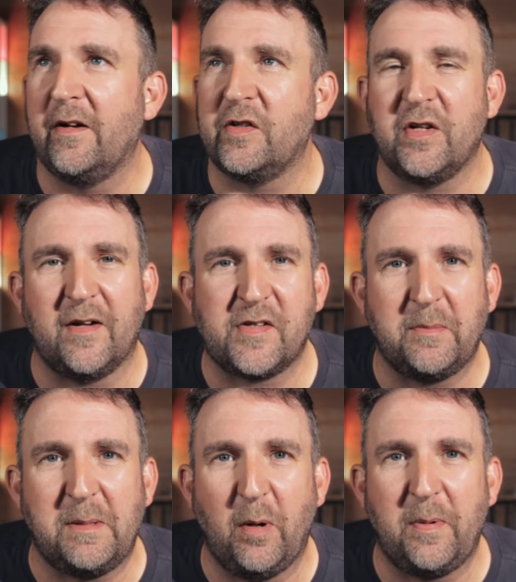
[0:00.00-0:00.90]
And I should have
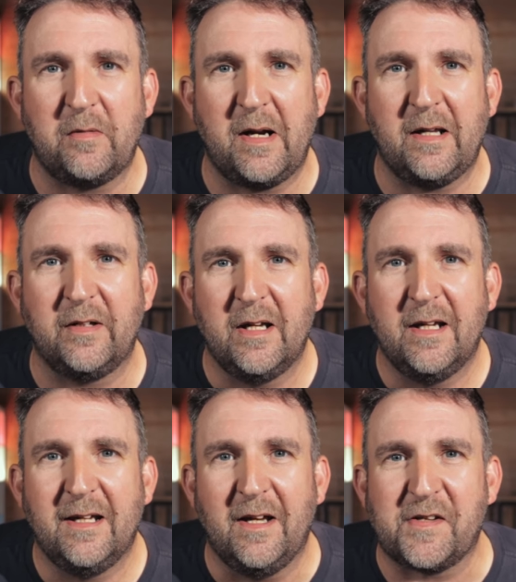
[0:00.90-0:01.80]
somebody popping around
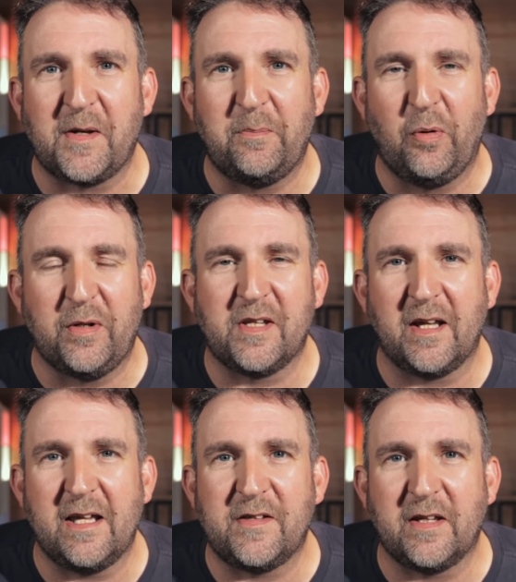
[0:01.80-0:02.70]
at some point
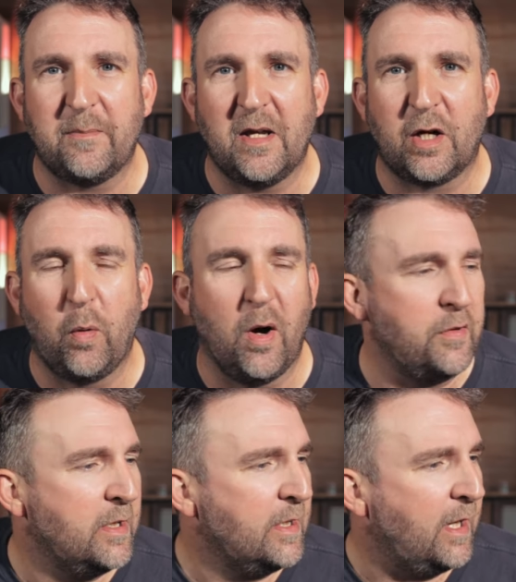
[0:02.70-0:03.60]
today to give me a
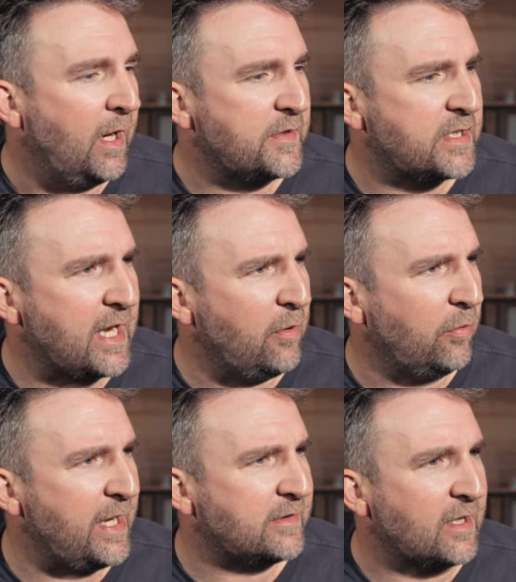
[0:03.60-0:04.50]
quote to get all
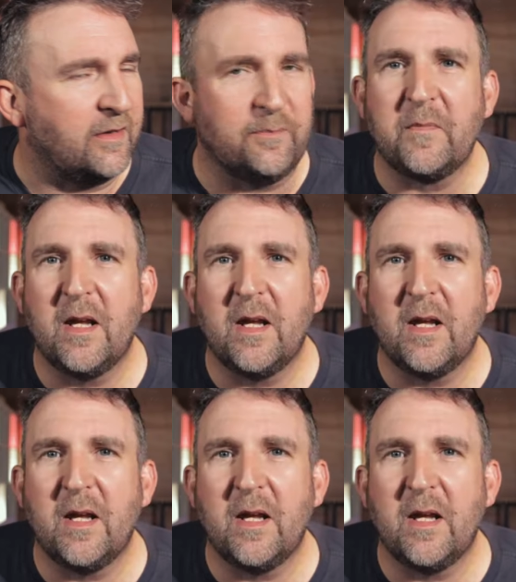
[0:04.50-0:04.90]
that done.